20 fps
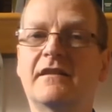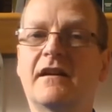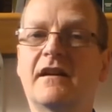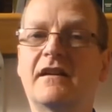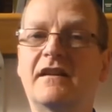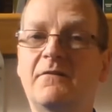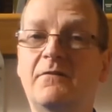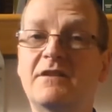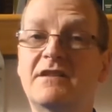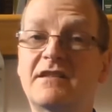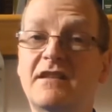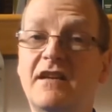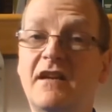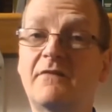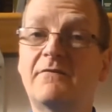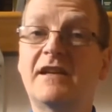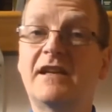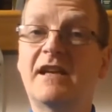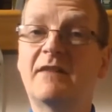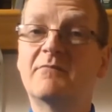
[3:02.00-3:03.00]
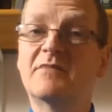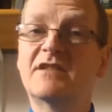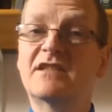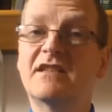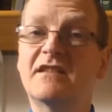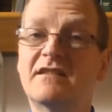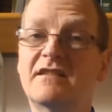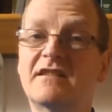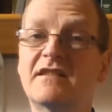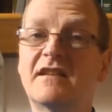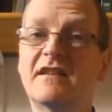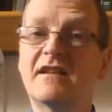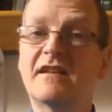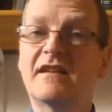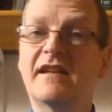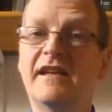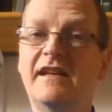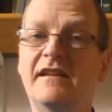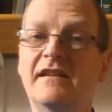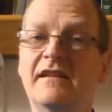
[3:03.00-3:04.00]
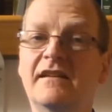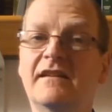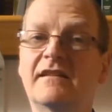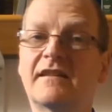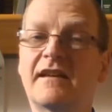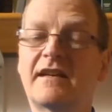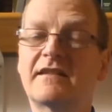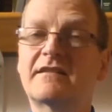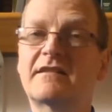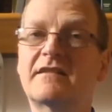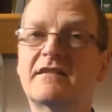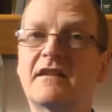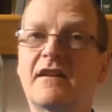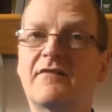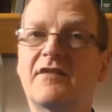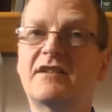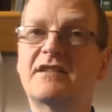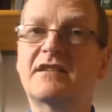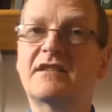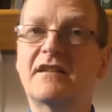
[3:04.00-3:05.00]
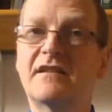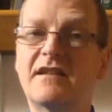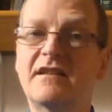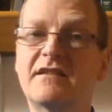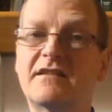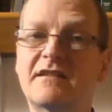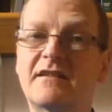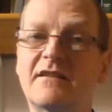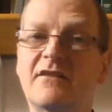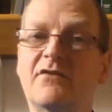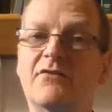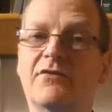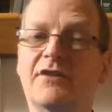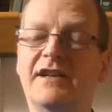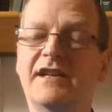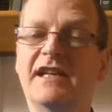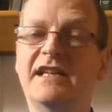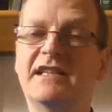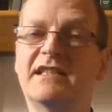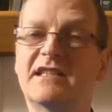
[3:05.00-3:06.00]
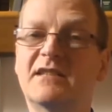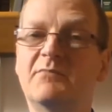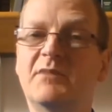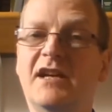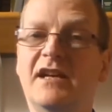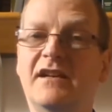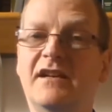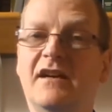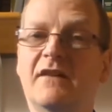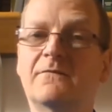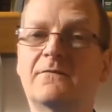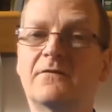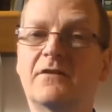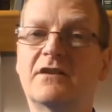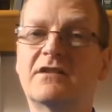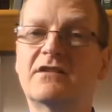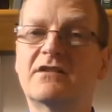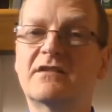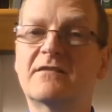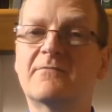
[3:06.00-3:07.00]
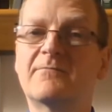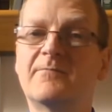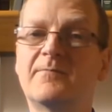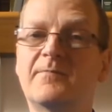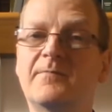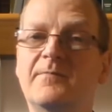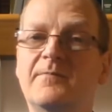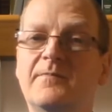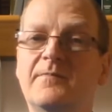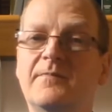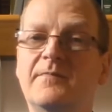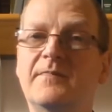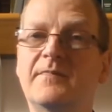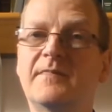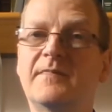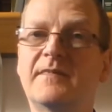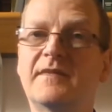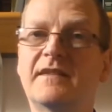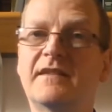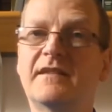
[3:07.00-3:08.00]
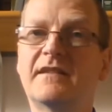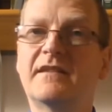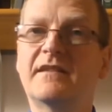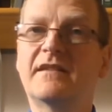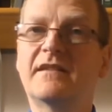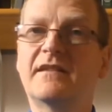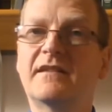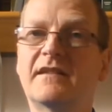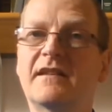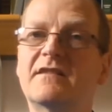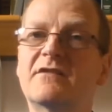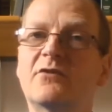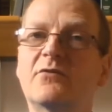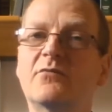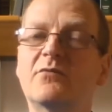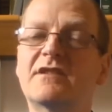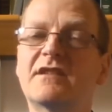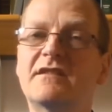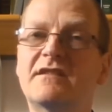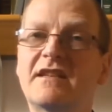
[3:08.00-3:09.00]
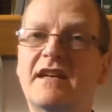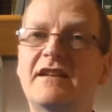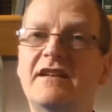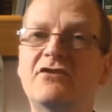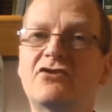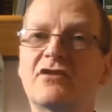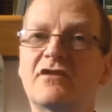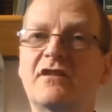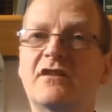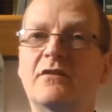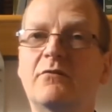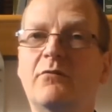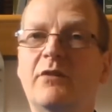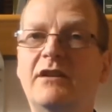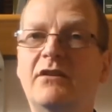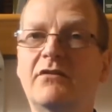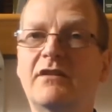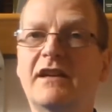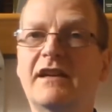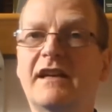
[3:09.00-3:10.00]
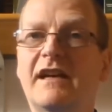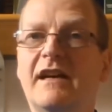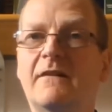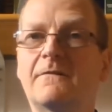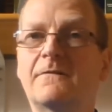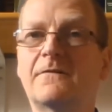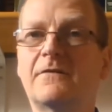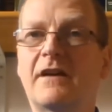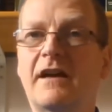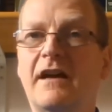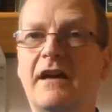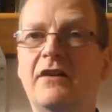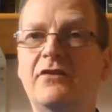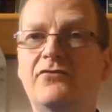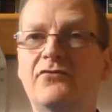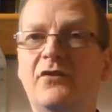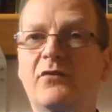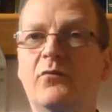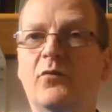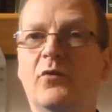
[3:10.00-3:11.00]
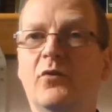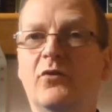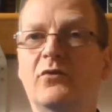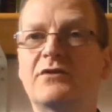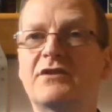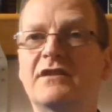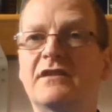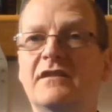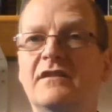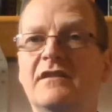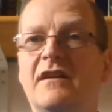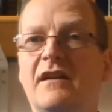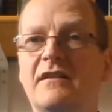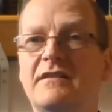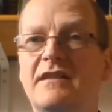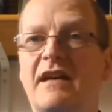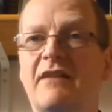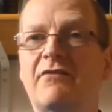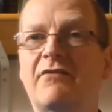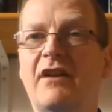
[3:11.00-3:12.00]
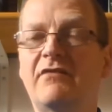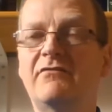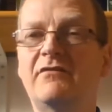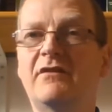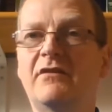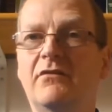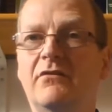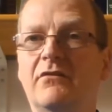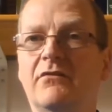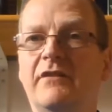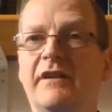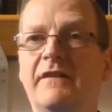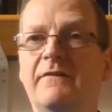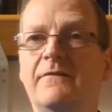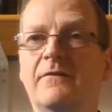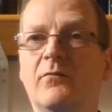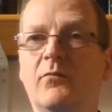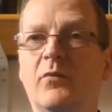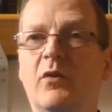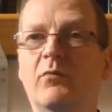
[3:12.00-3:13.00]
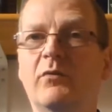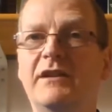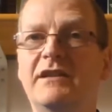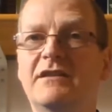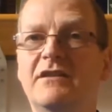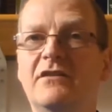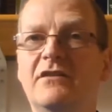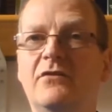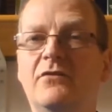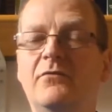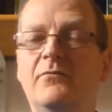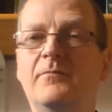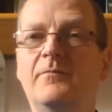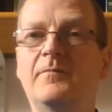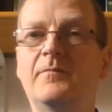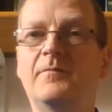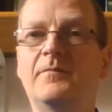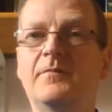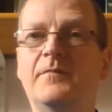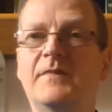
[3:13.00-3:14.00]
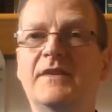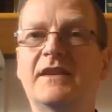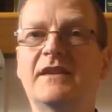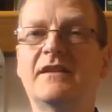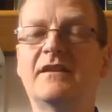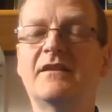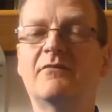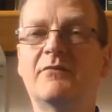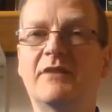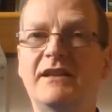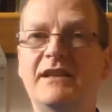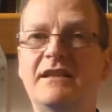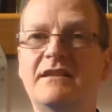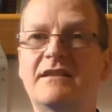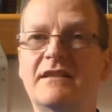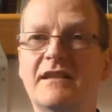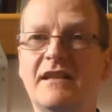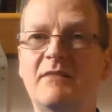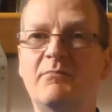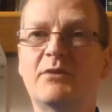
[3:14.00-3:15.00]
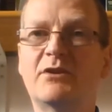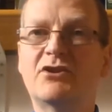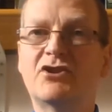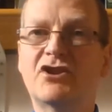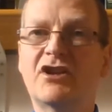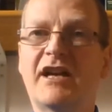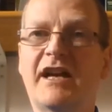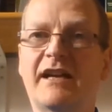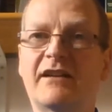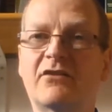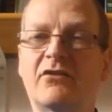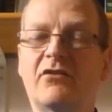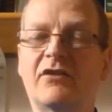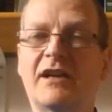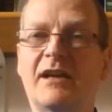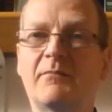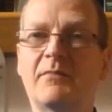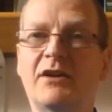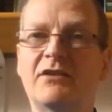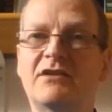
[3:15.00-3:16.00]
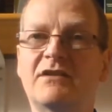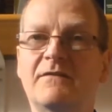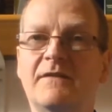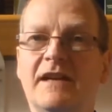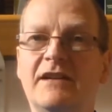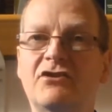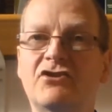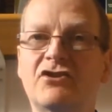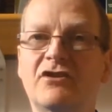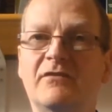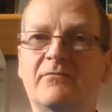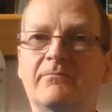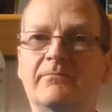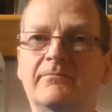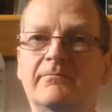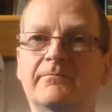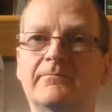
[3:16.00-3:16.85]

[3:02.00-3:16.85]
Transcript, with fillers: And if we're serving him sincerely, that service and his glory needs to be enough for us. There's always a danger that we're looking out for our own reward and our own glory from what we do. We need to keep a check on our motivation.